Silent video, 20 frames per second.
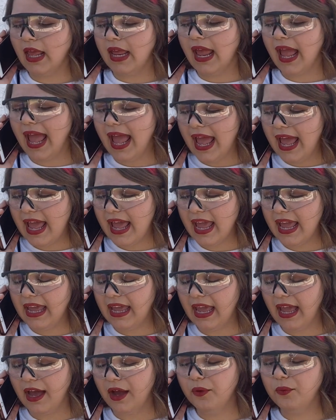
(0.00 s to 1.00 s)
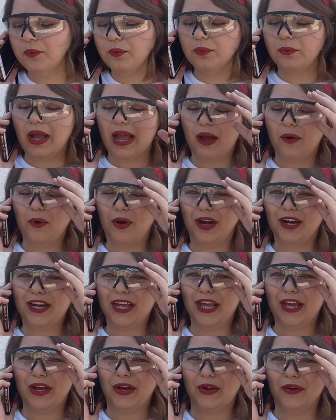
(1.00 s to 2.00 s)
Hey, how are
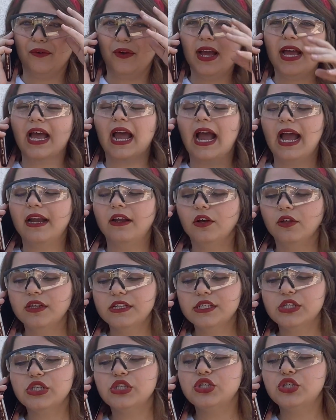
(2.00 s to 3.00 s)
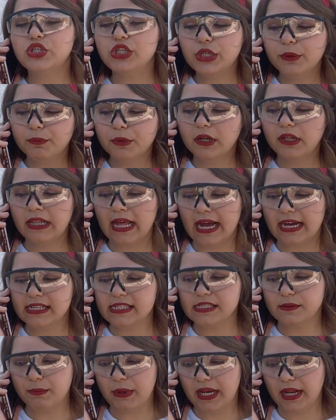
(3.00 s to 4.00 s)
you? I know this is super
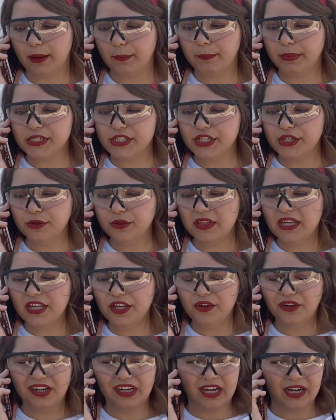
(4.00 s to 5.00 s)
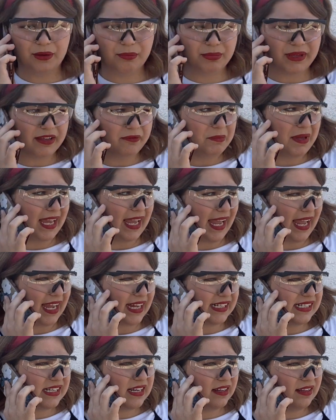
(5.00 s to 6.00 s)
last minute, but do you think you could come give me a
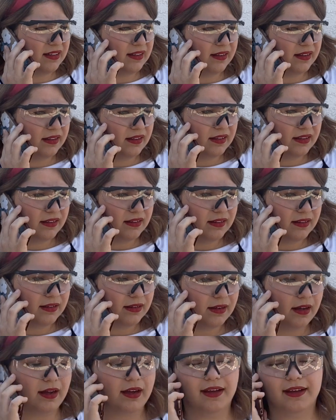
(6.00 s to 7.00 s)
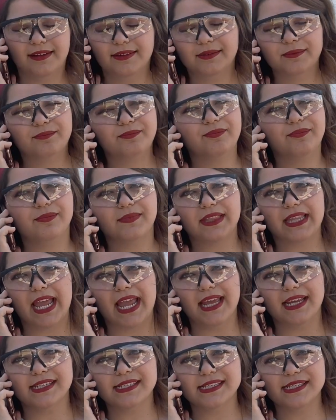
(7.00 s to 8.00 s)
hand? Oh,
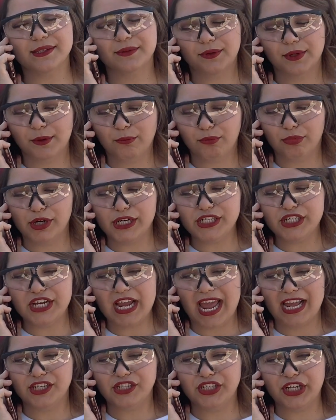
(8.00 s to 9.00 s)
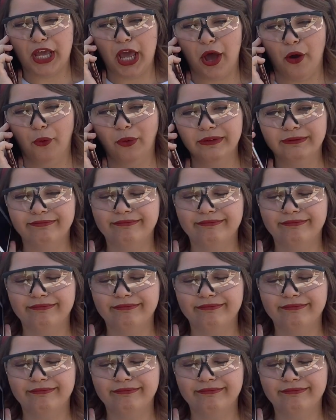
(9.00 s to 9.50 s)
thanks, appreciate you.